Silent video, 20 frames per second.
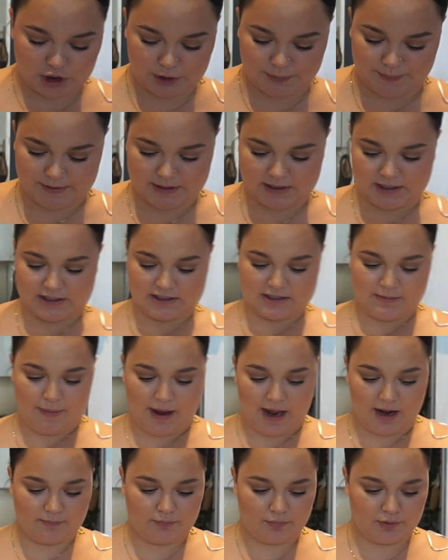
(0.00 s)
open this
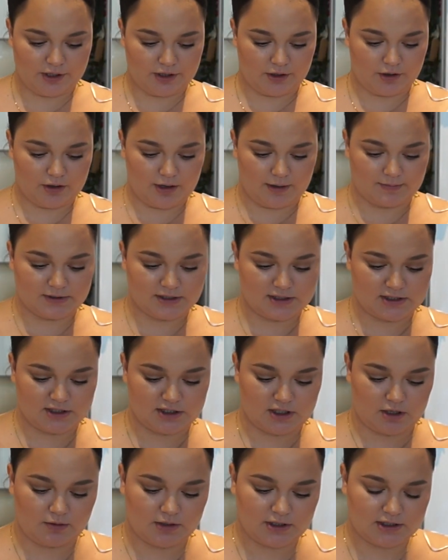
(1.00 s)
bad boy though. I'm
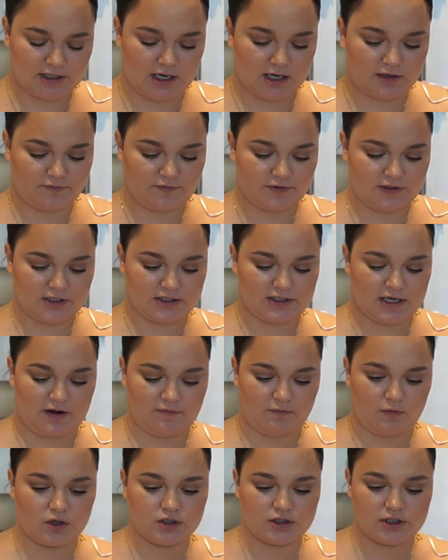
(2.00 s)
so excited for this.
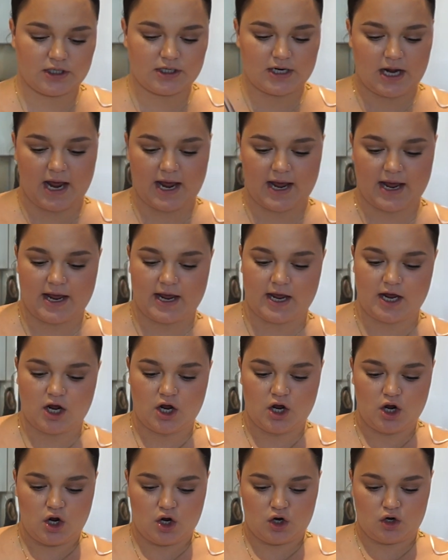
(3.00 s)
I wanted a
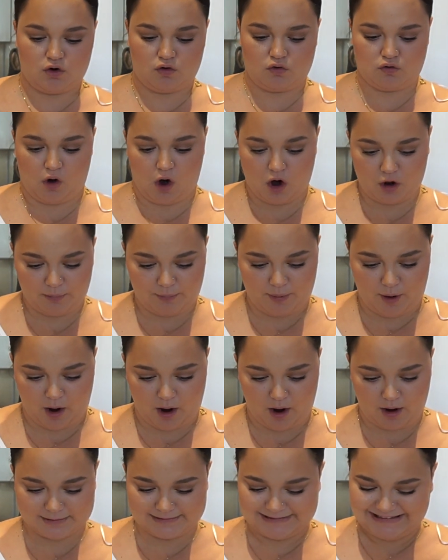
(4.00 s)
crock
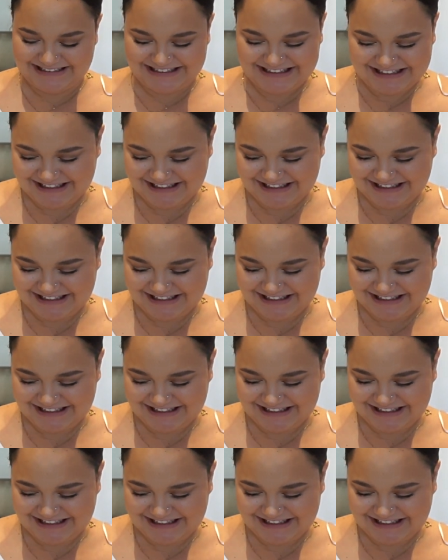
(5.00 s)
pot.